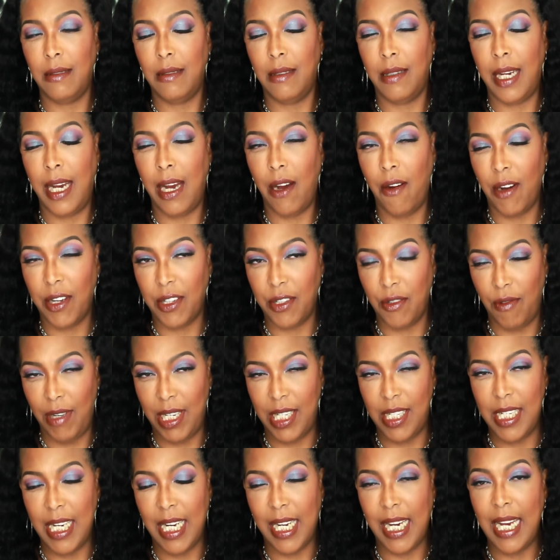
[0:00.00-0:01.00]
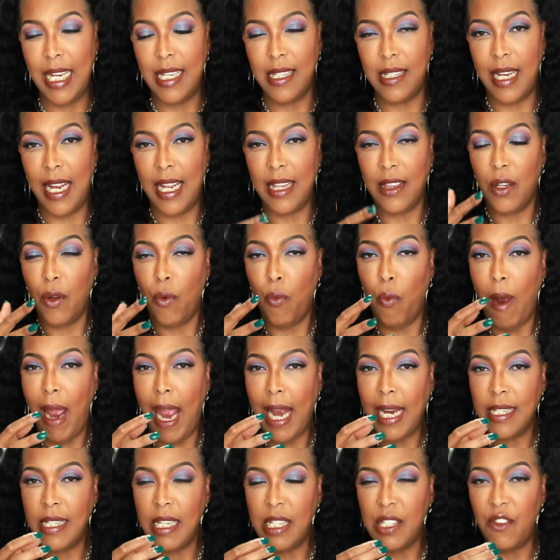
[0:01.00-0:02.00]
characteristic is that the
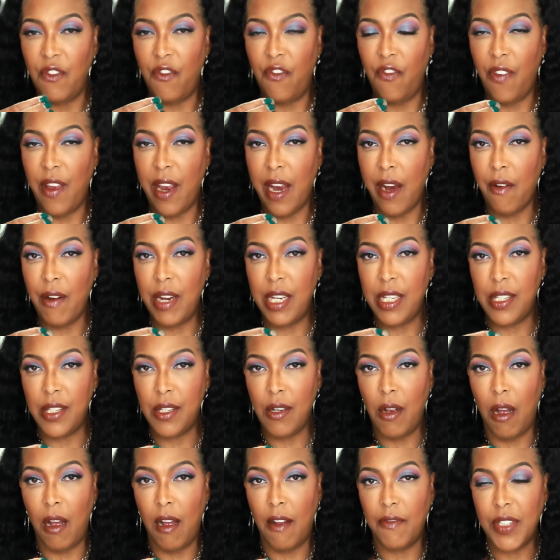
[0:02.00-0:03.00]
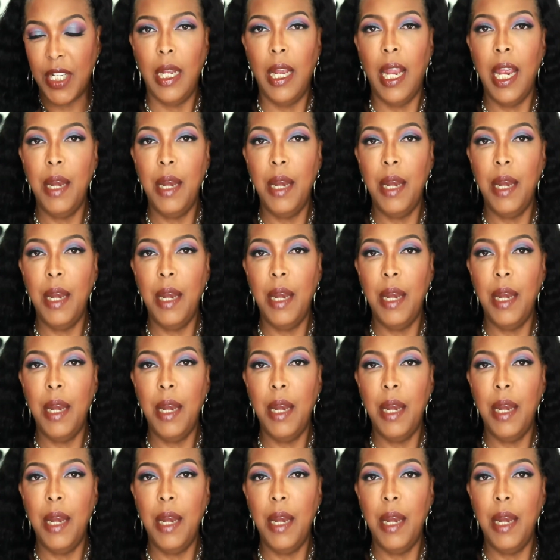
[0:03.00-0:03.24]
wax is very soft.